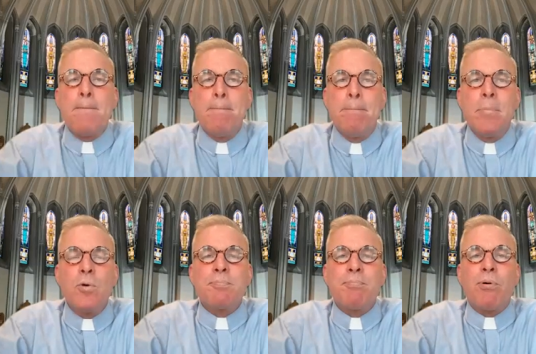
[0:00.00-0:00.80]

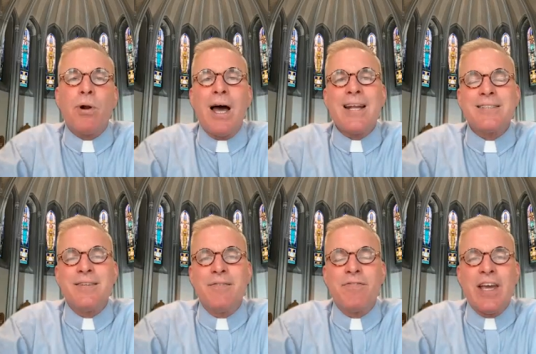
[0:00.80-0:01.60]
Most
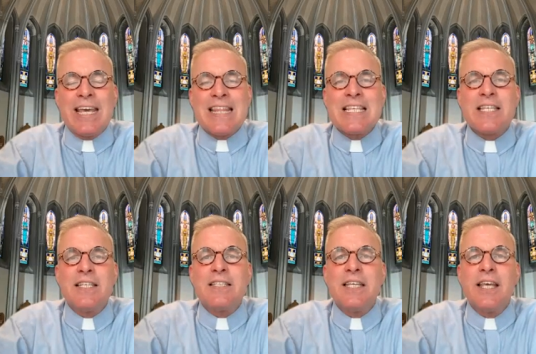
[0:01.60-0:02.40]
Protestant faiths
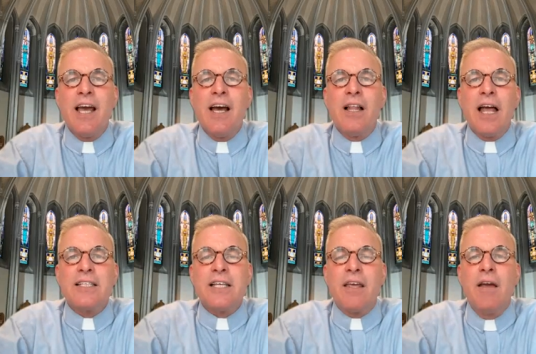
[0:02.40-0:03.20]
see hell
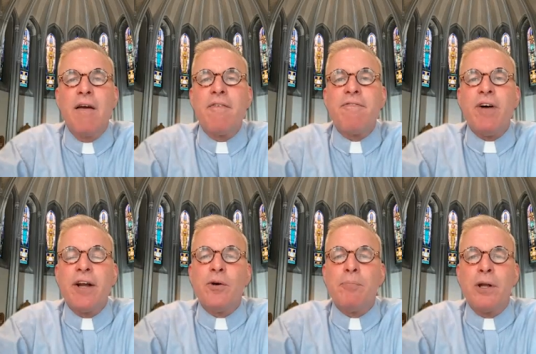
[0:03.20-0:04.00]
as a
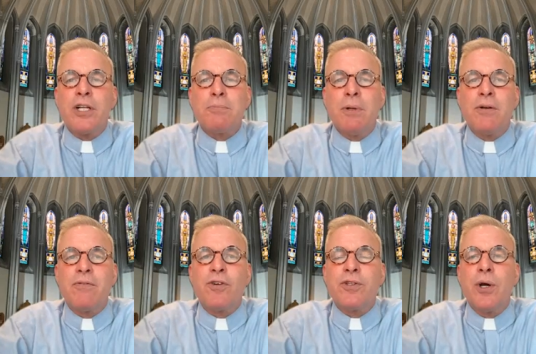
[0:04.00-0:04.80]
final punishment
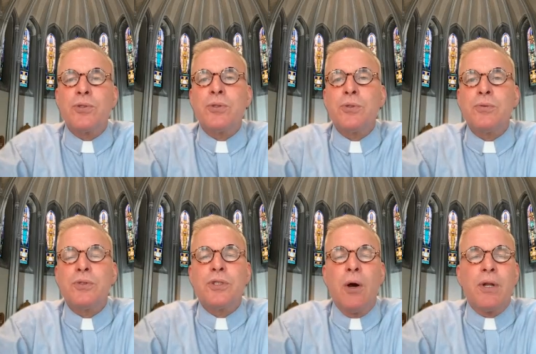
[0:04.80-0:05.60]
for those who
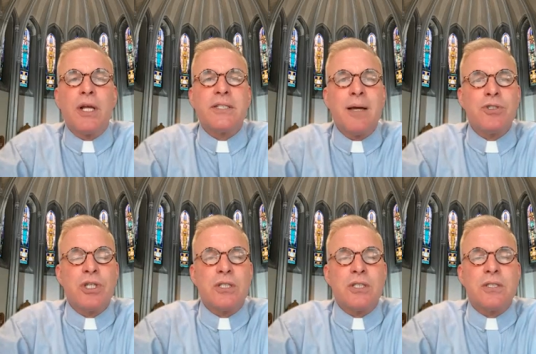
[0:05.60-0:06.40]
don't accept
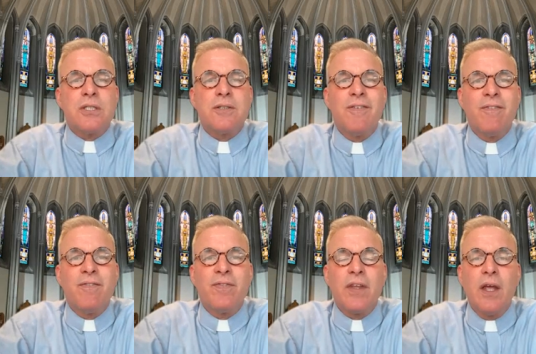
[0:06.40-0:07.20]
Jesus,
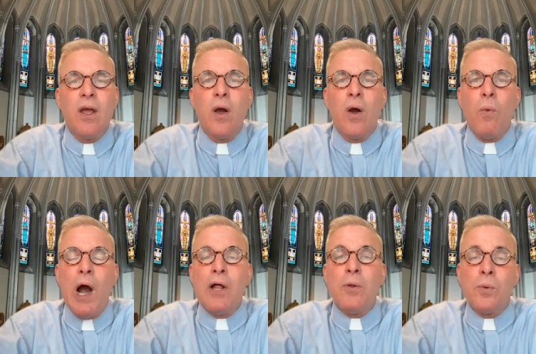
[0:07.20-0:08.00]

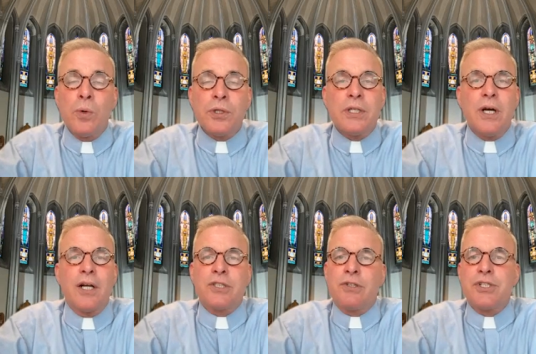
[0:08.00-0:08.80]
while
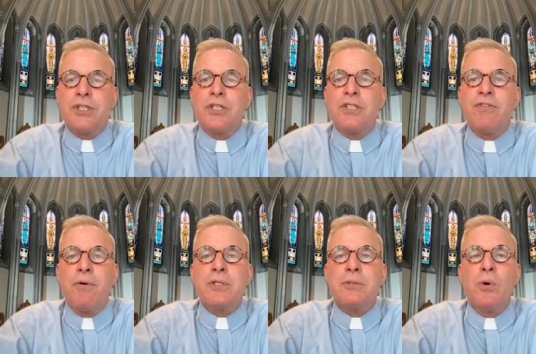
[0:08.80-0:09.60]
Orthodox Christians
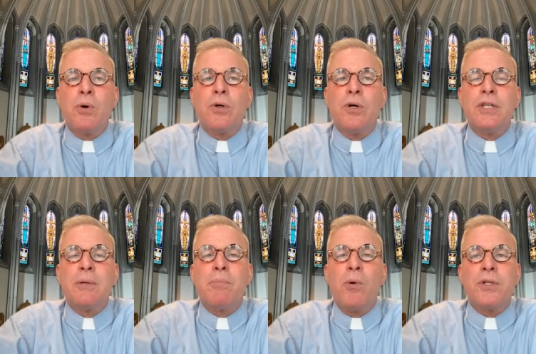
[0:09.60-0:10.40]
focus more on the
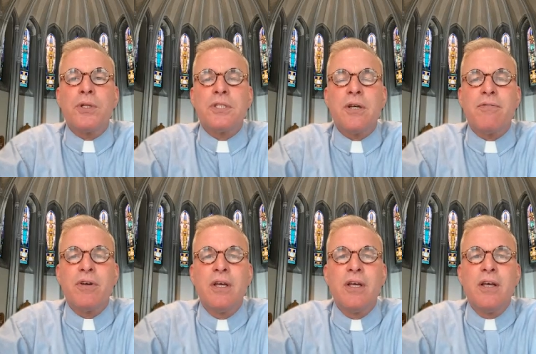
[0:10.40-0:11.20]
importance of
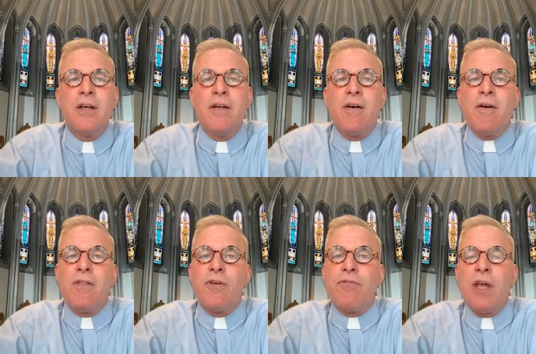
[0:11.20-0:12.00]

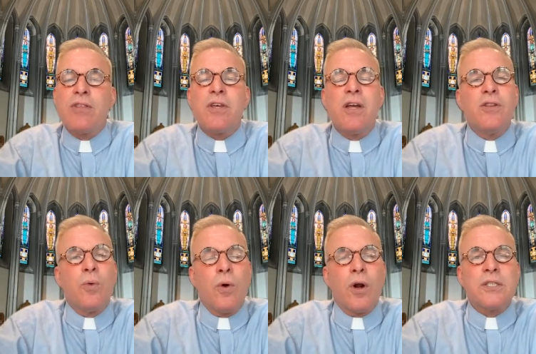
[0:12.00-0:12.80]
the faith in the
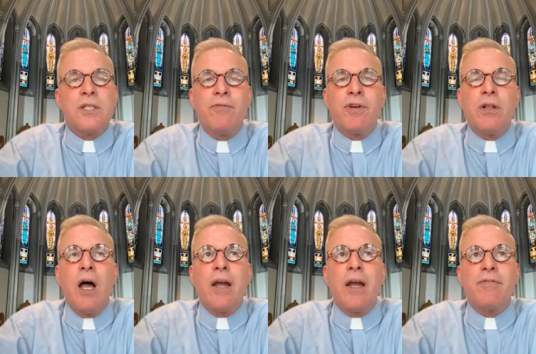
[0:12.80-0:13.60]
works of your
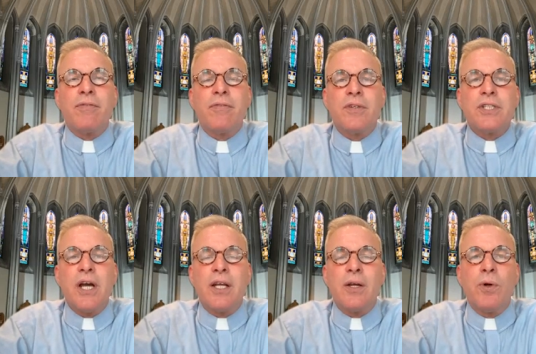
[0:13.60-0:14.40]
life,
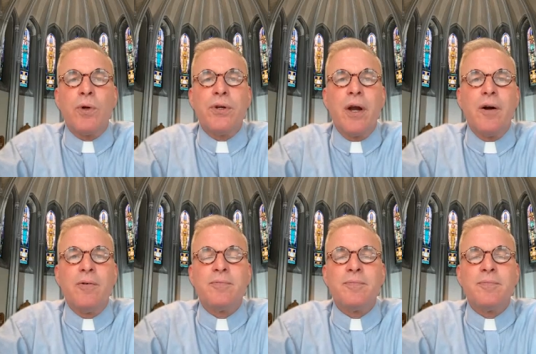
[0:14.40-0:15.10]
deciding where you go.